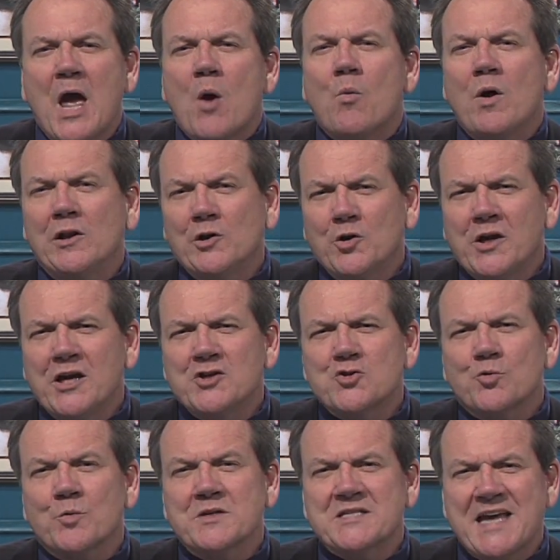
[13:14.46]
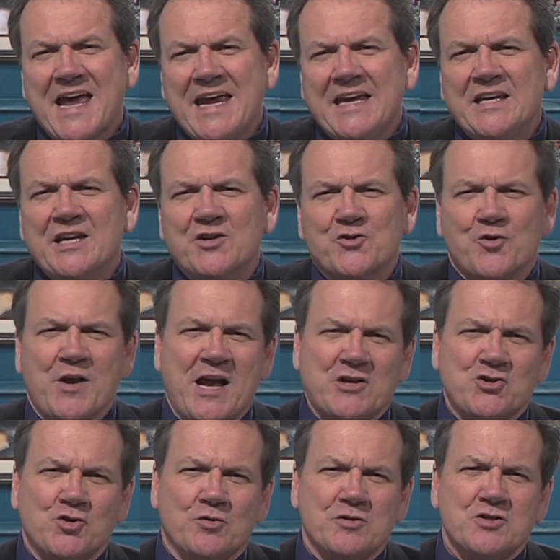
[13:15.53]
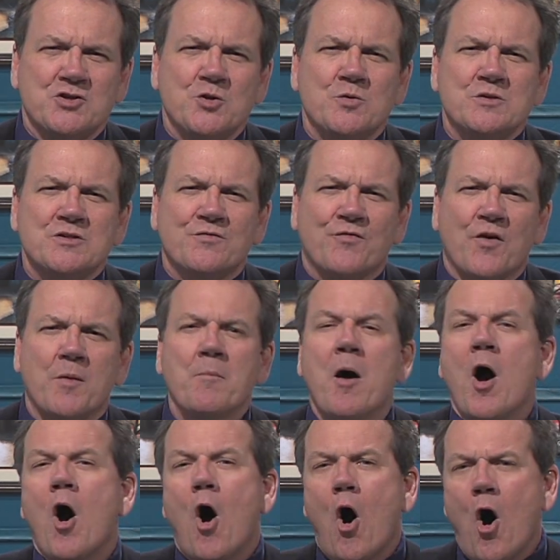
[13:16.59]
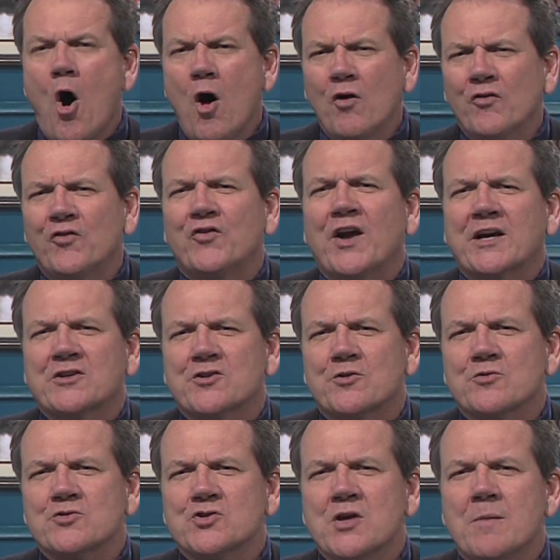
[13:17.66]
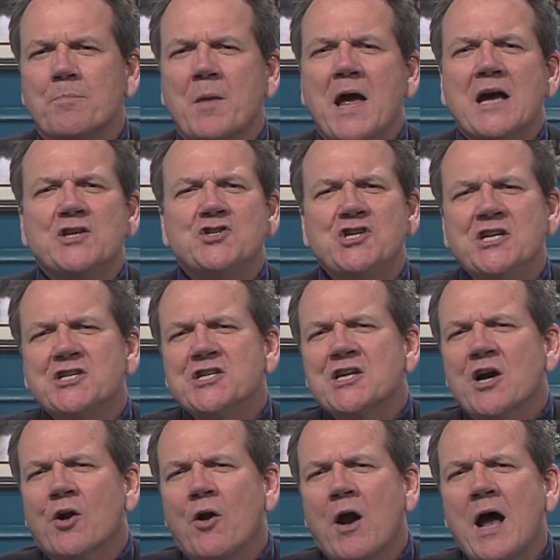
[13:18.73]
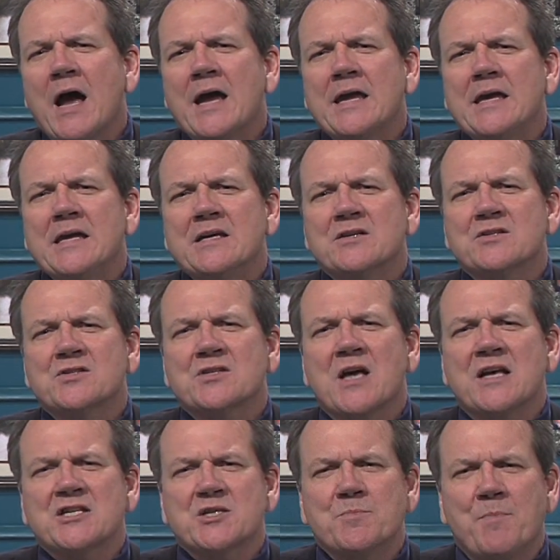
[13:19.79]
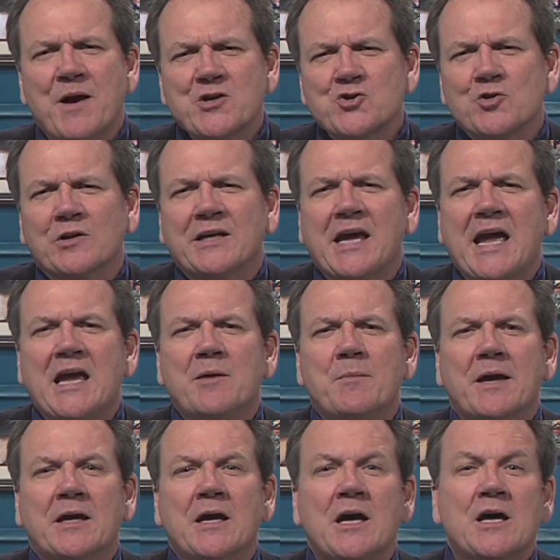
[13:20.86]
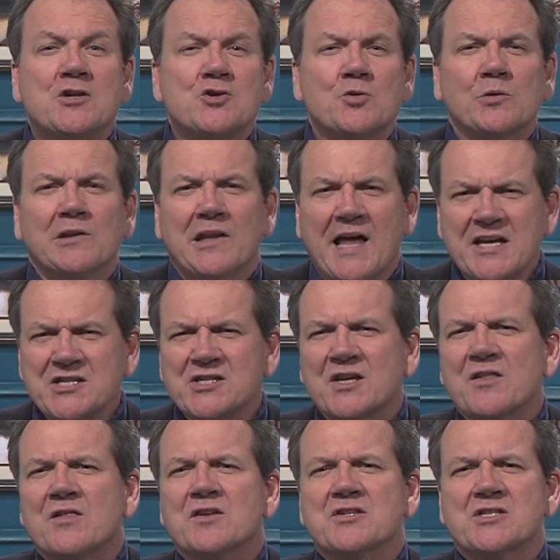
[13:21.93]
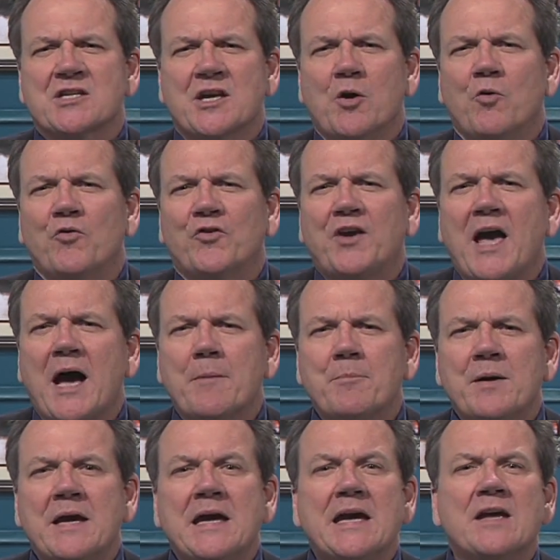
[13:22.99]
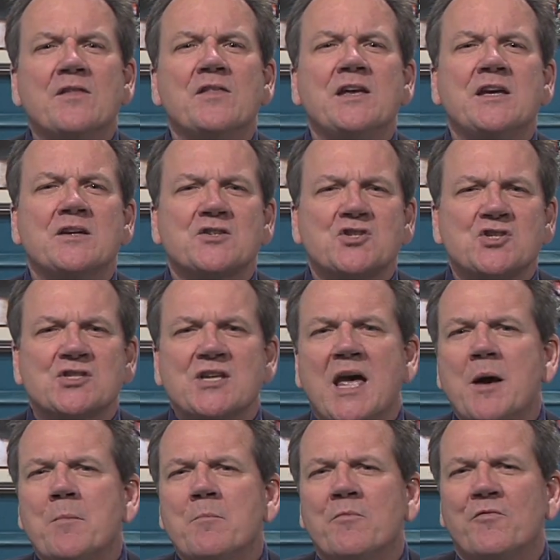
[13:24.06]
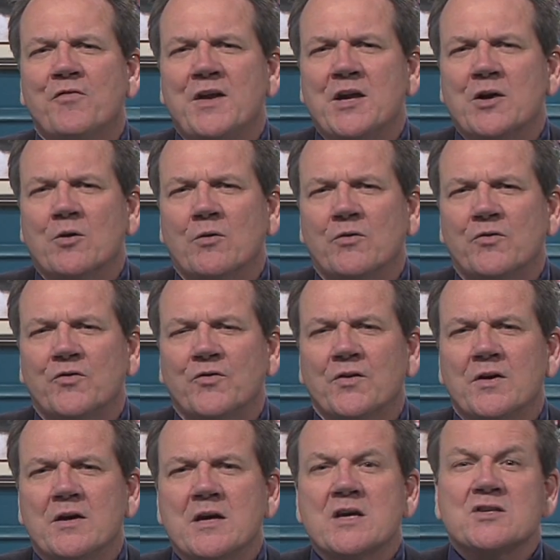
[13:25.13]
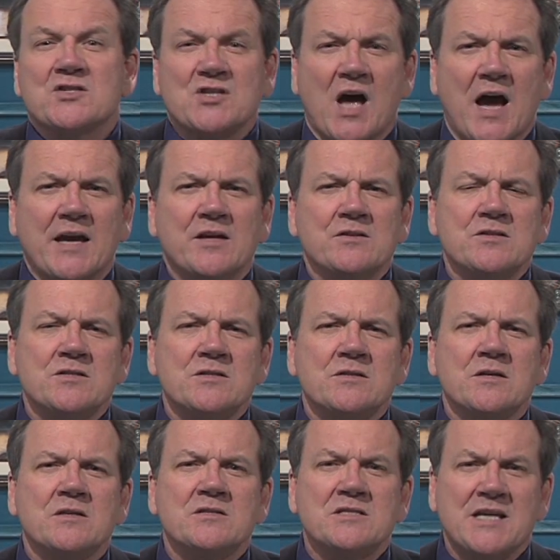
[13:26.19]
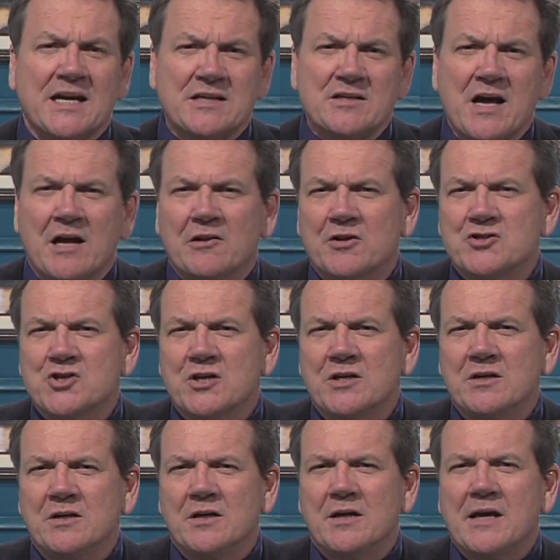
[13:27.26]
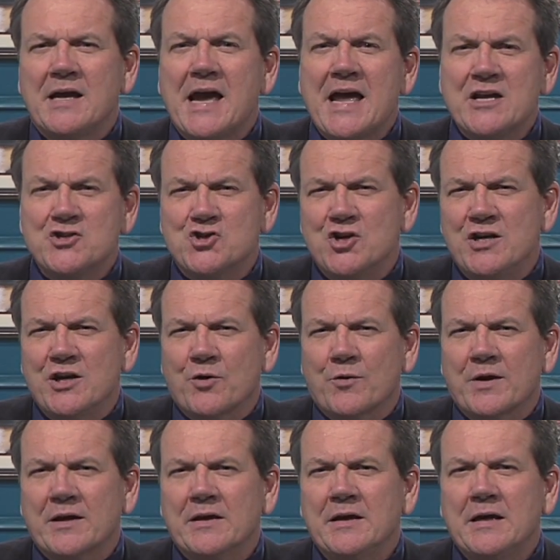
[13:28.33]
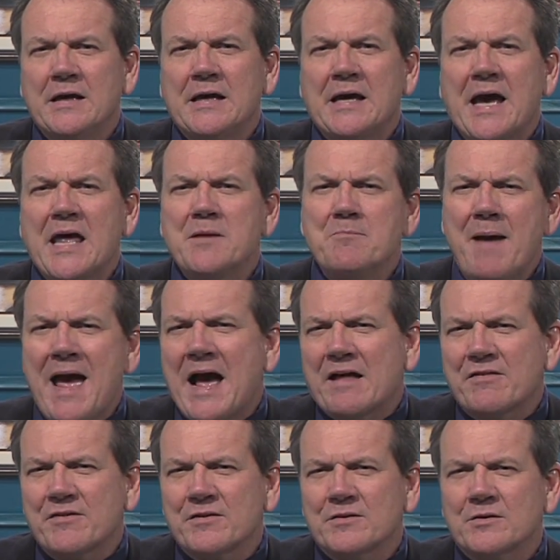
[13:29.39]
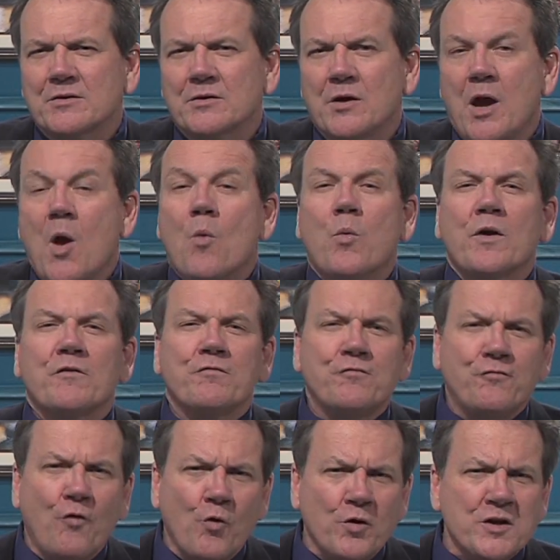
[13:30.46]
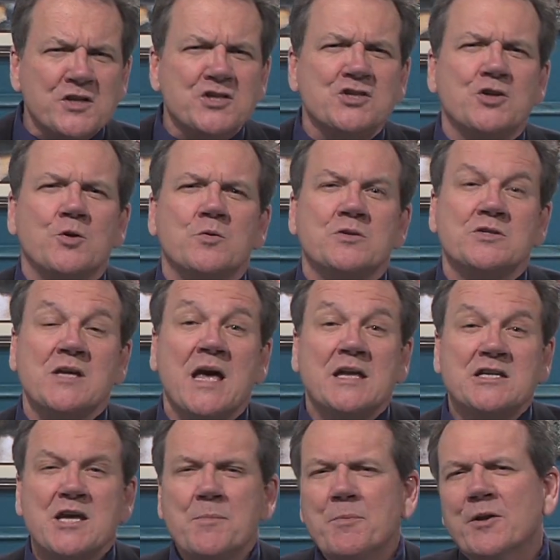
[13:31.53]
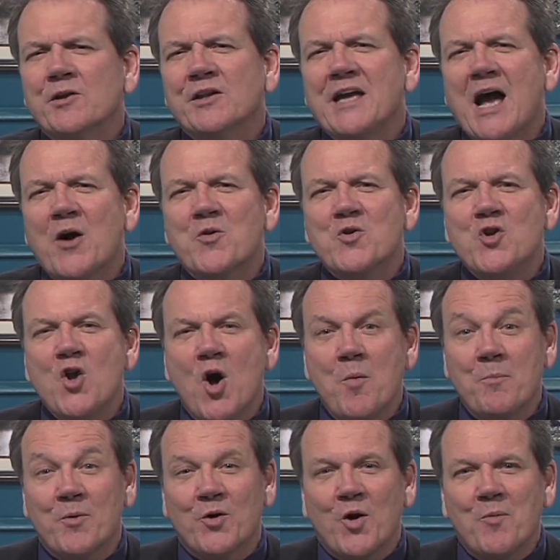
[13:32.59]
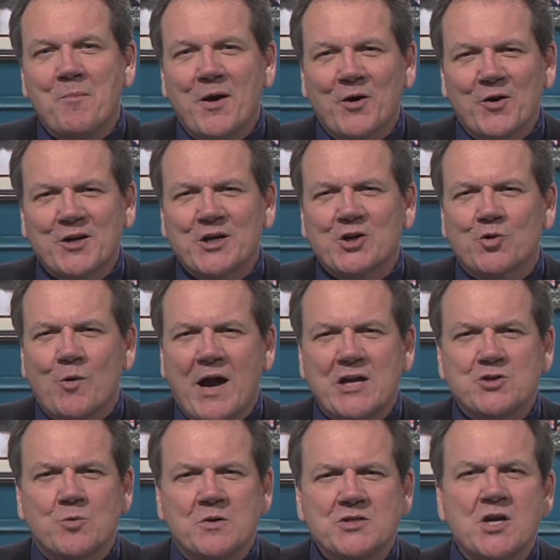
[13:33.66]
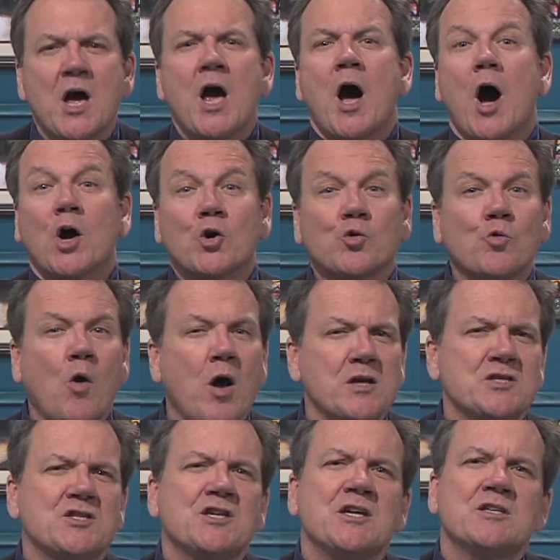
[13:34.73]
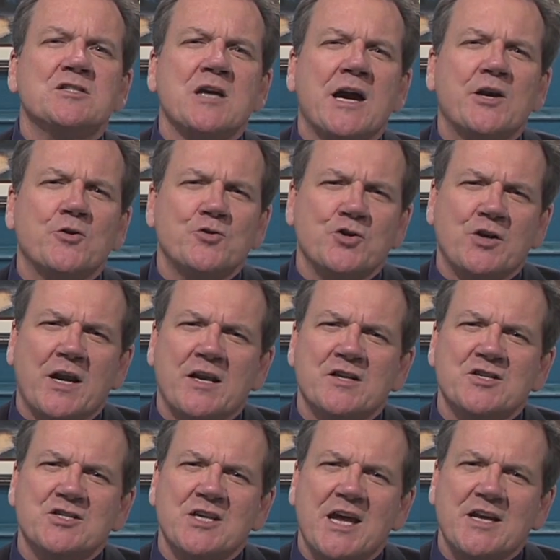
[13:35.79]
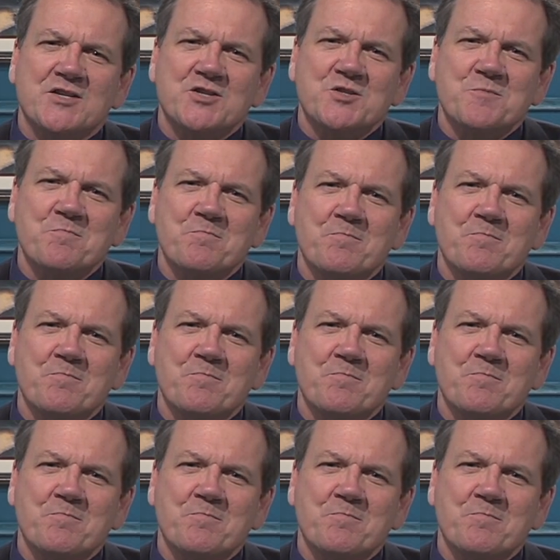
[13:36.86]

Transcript: While looking to retain international students from all sectors, G T R I is especially aiming to lessen the skills gap in the STEM fields: science, technology, engineering, and math, where foreign students typically outnumber American graduates across the entire United States.